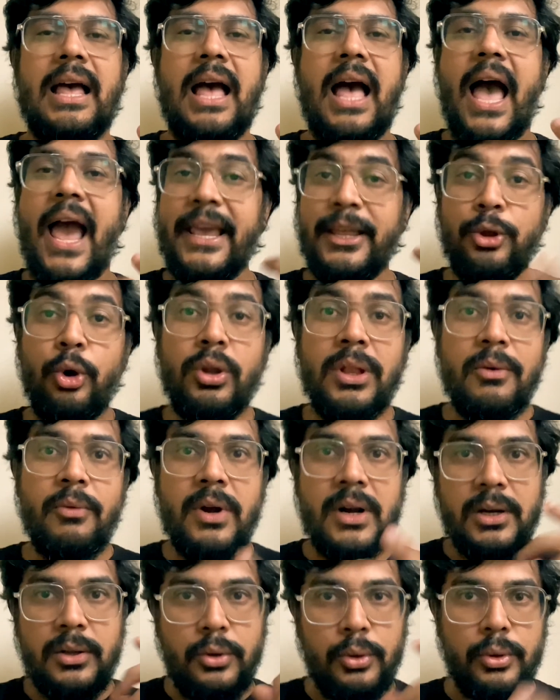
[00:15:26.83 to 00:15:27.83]
I know the
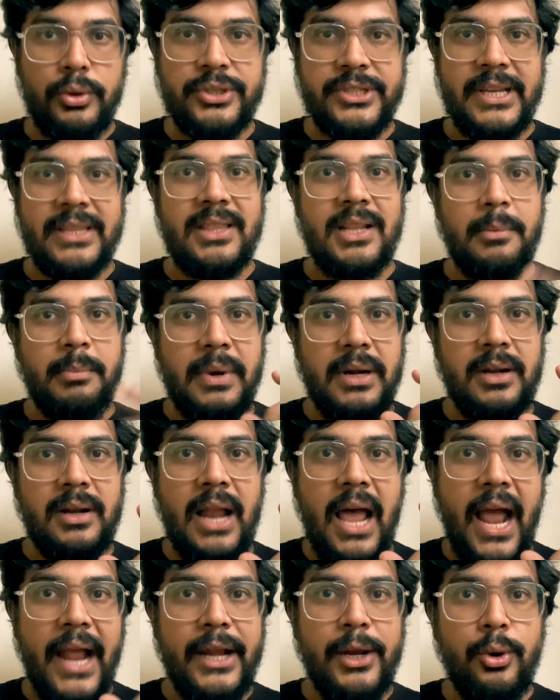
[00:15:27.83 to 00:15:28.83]
word Kurukshetra, but
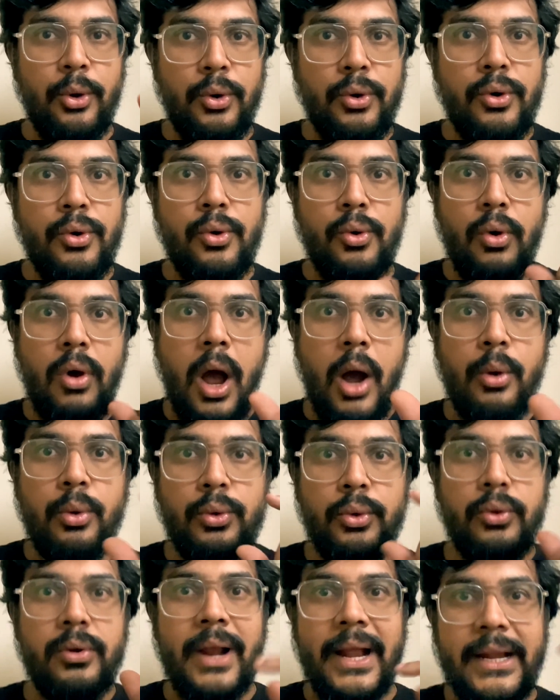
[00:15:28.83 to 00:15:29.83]
I don't know how
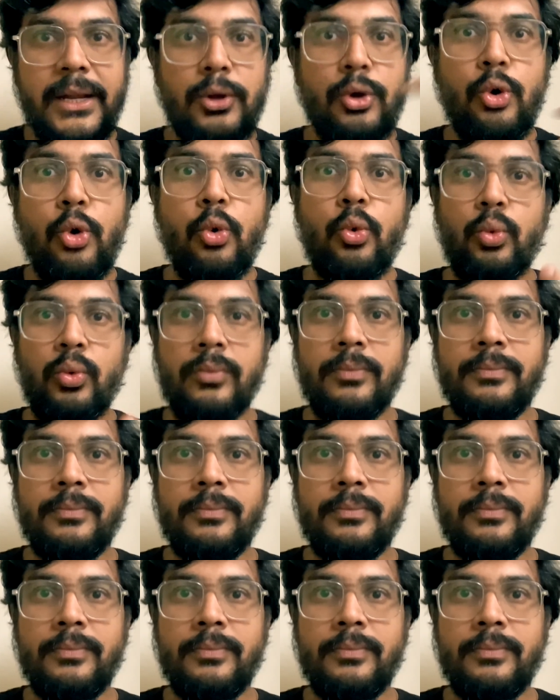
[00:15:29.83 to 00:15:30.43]
to write ku.